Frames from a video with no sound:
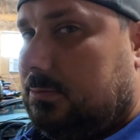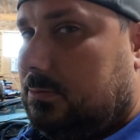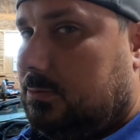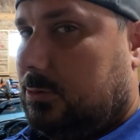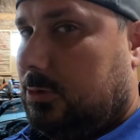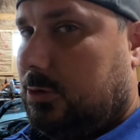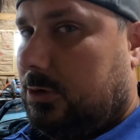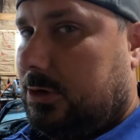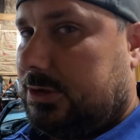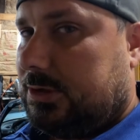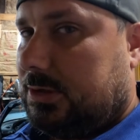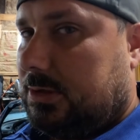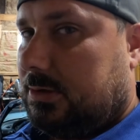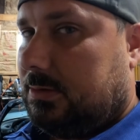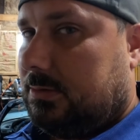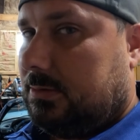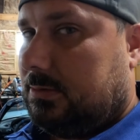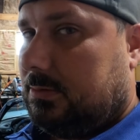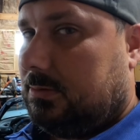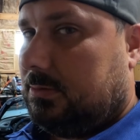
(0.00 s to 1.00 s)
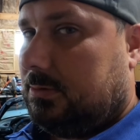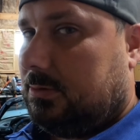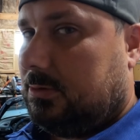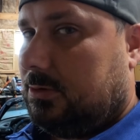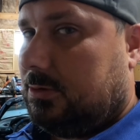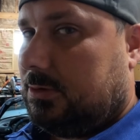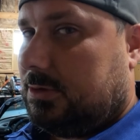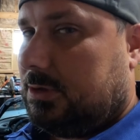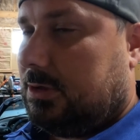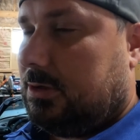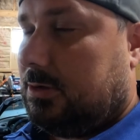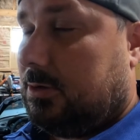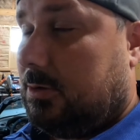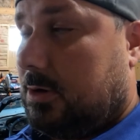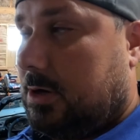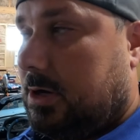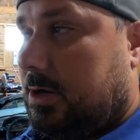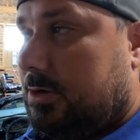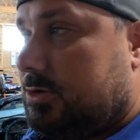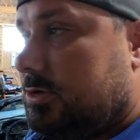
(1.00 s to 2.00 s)
Or is it? Or is it a
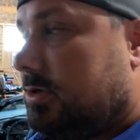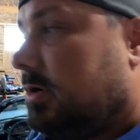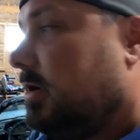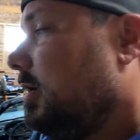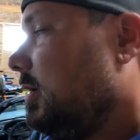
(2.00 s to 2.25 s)
garage?